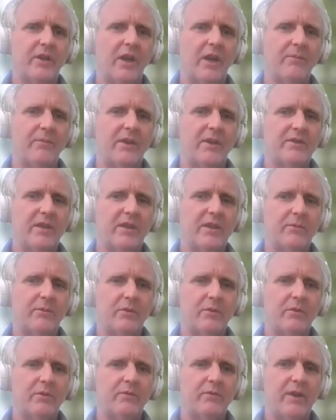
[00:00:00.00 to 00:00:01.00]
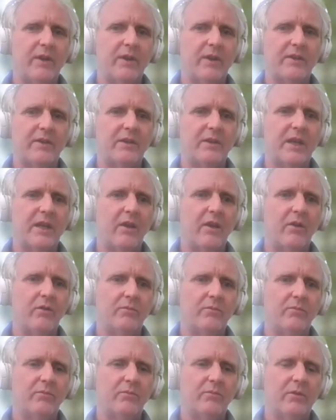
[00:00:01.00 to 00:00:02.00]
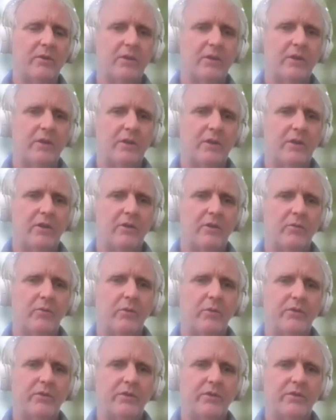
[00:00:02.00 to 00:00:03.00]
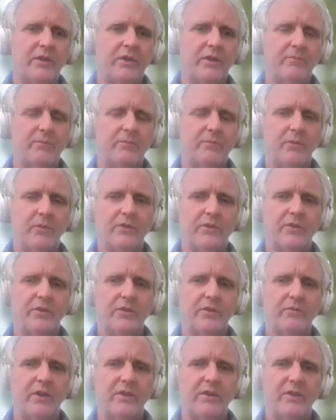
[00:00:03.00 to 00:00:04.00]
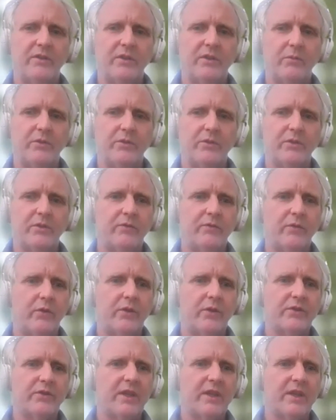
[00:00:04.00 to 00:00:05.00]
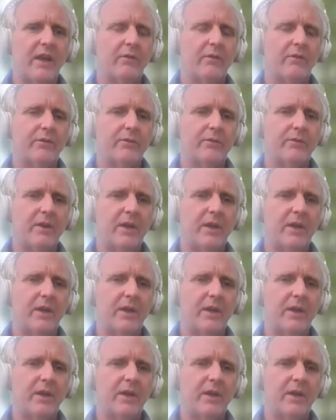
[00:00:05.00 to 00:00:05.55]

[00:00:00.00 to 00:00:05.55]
time they seem to have invaded Yalo, which is a region which is further south.